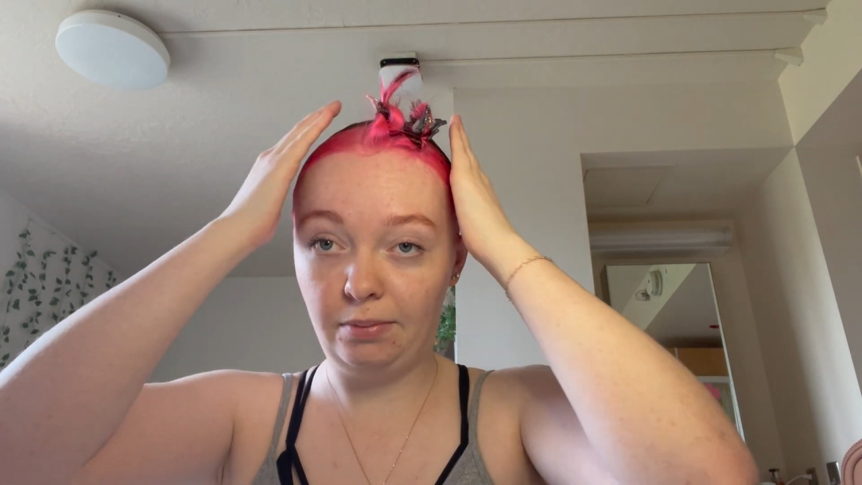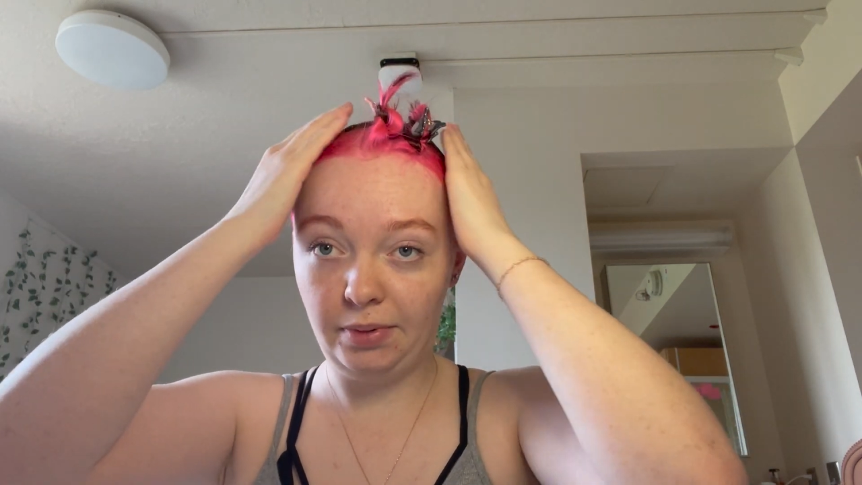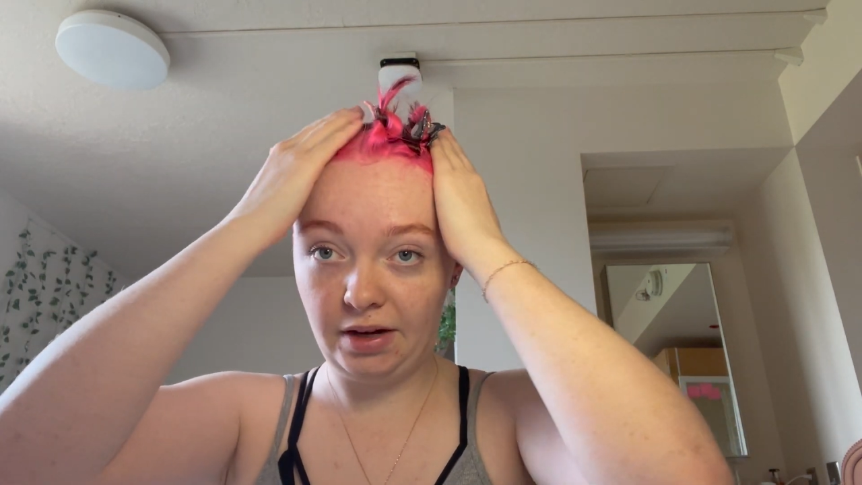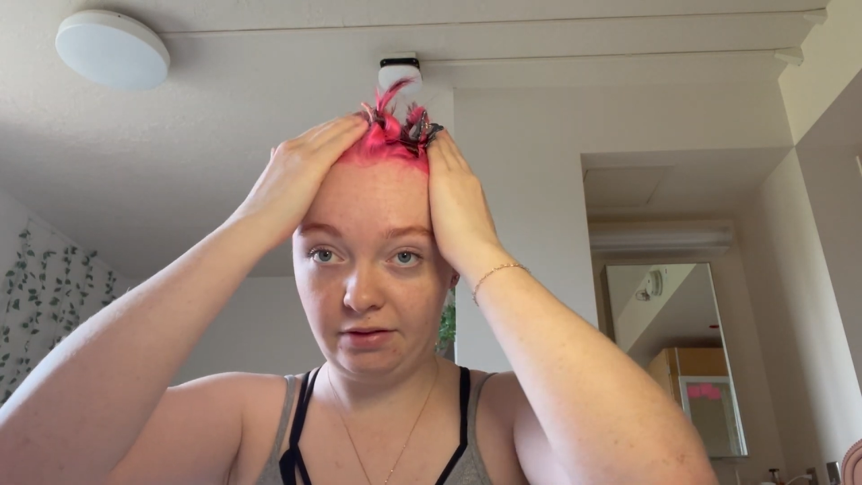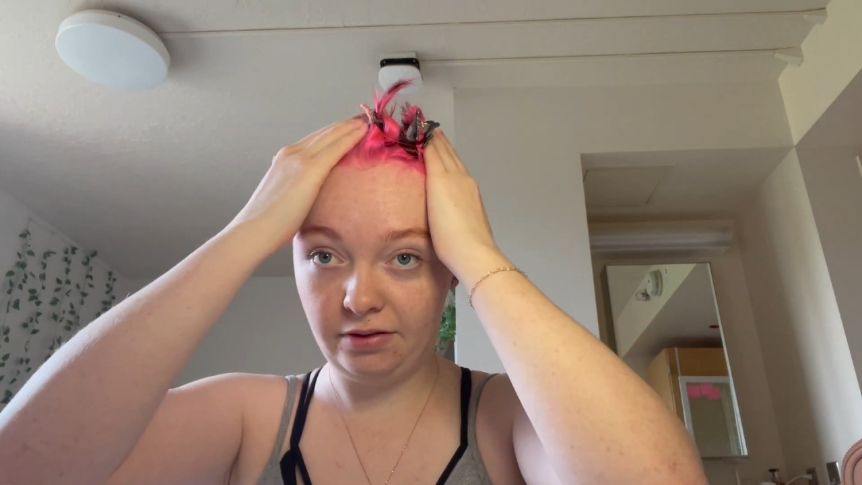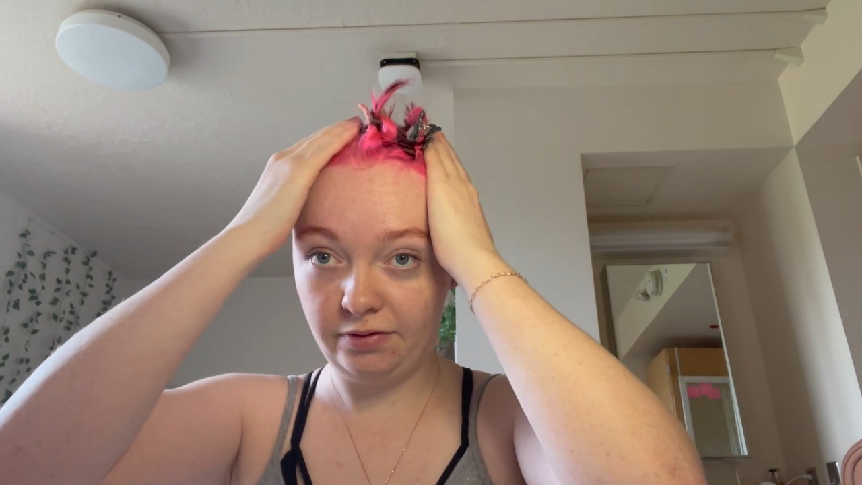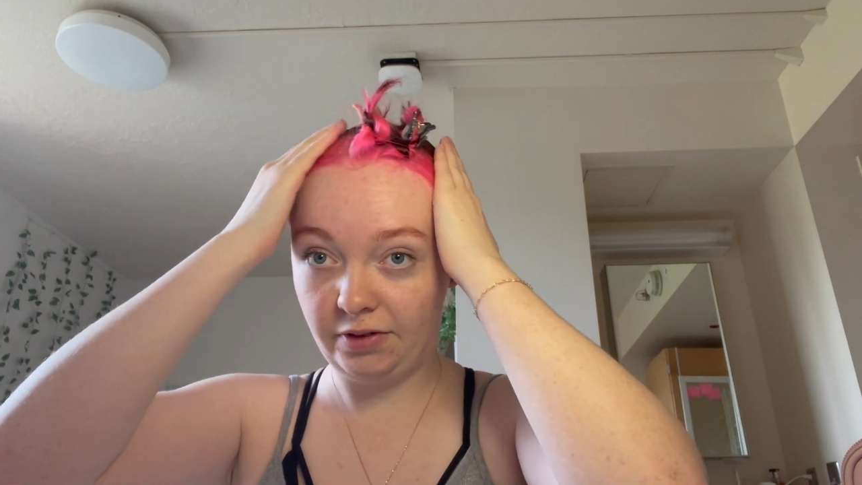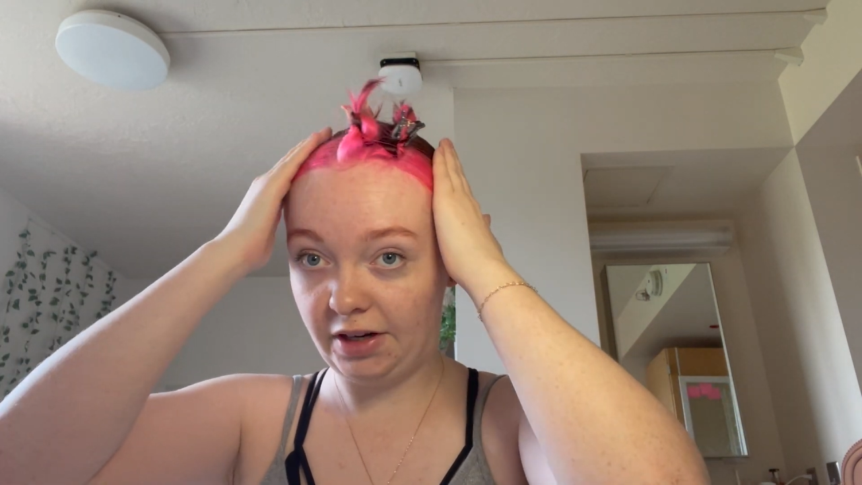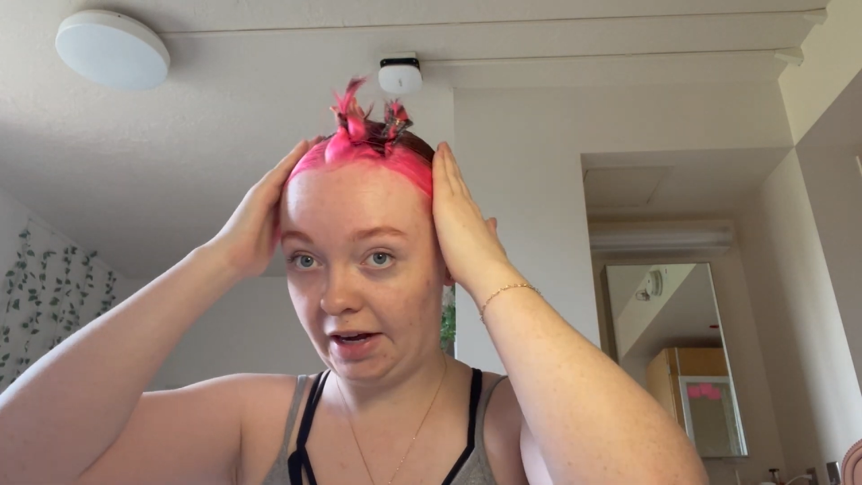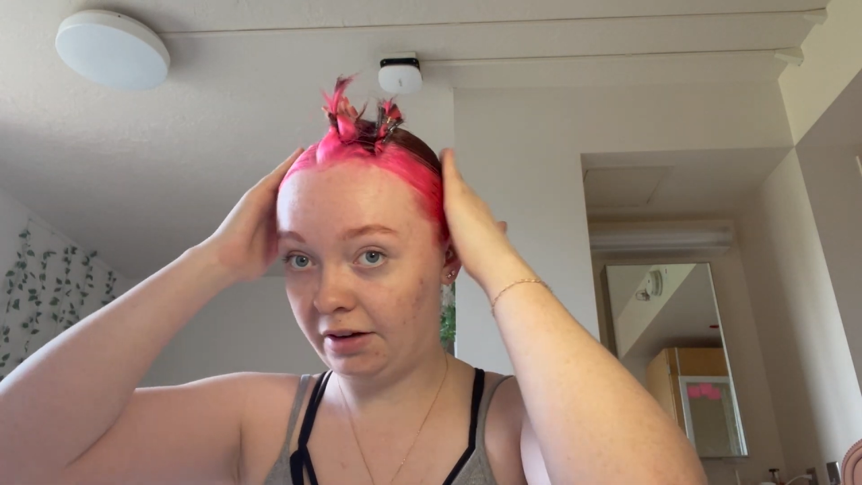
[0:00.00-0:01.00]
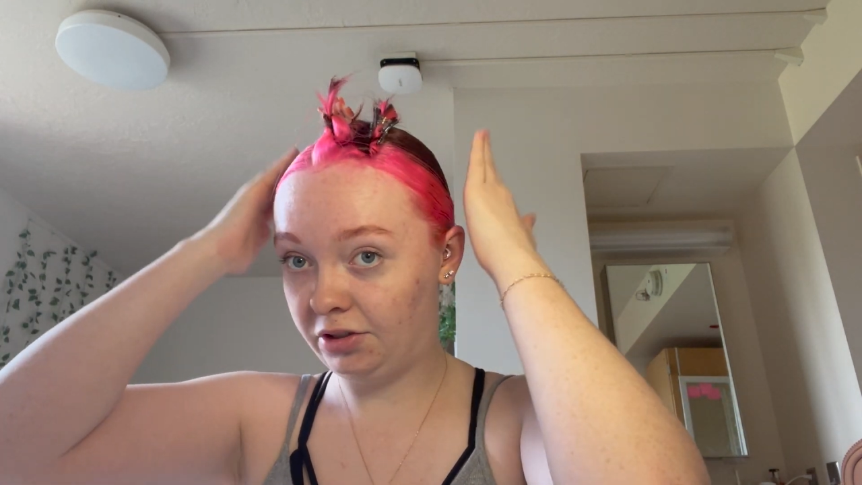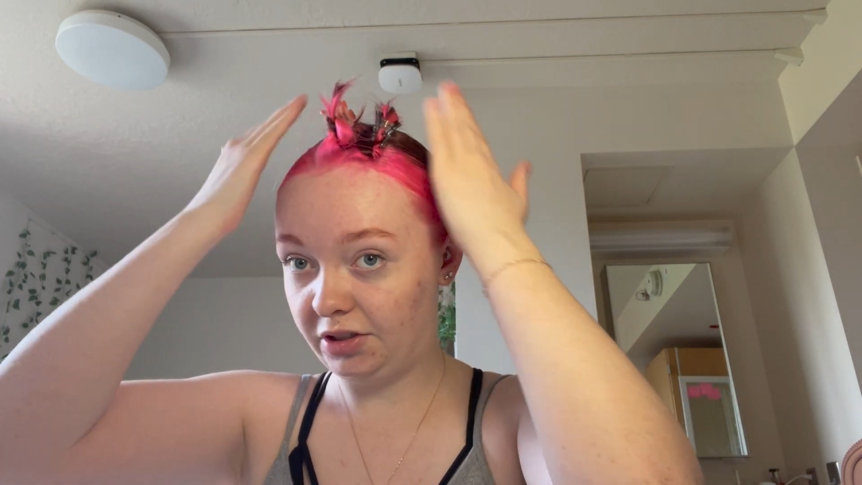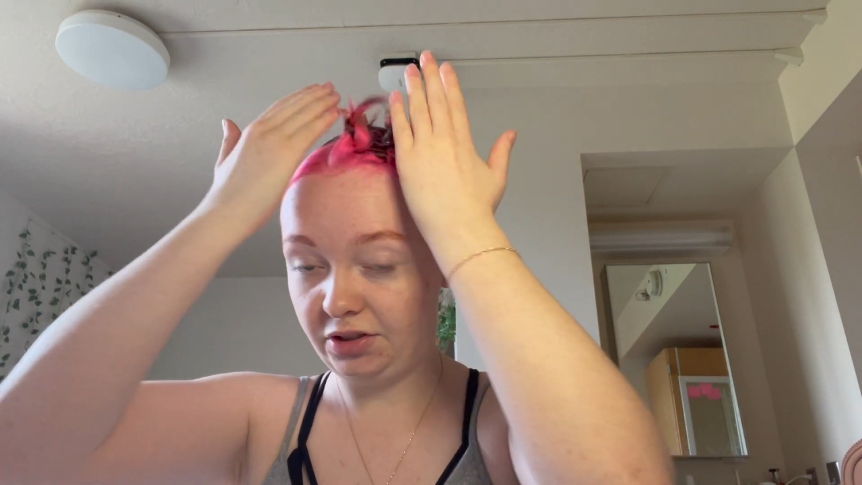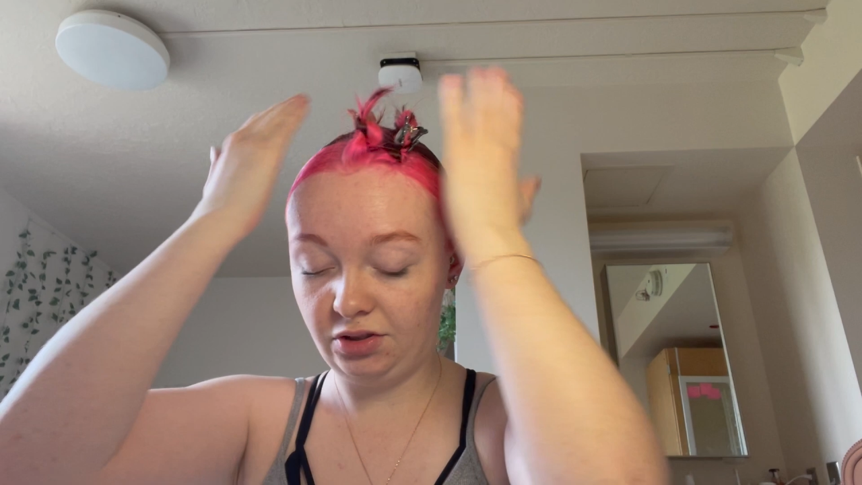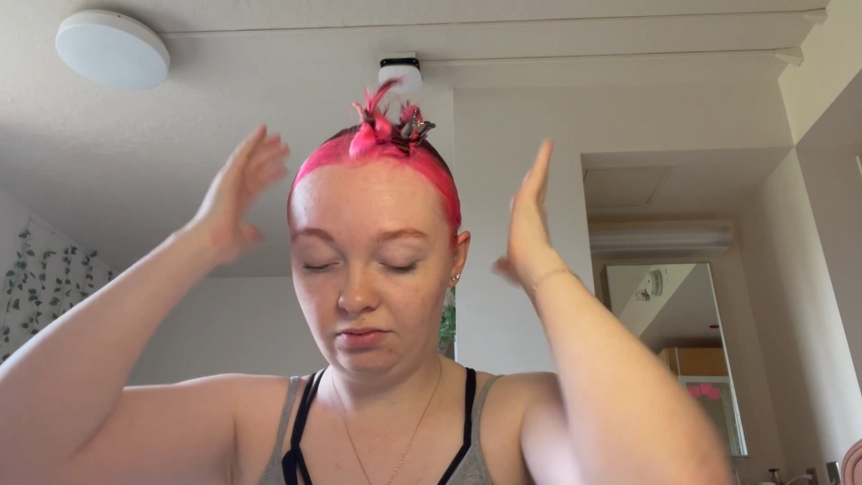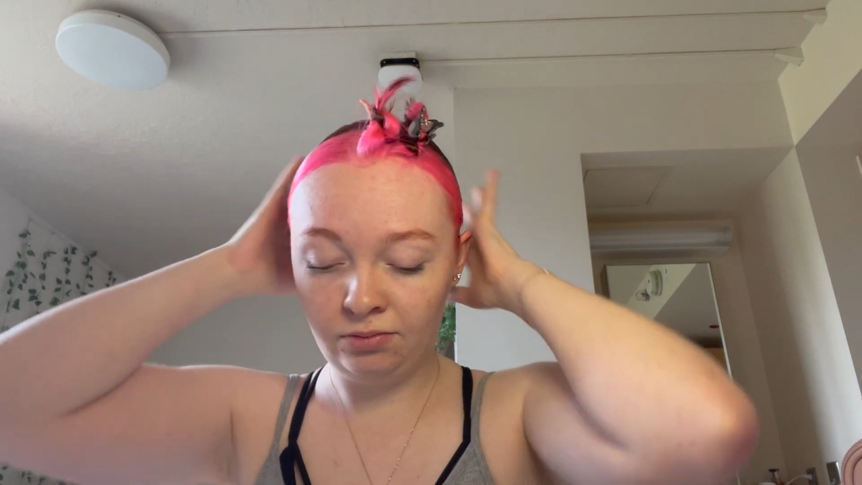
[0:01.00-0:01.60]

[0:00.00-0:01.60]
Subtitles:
But for now, just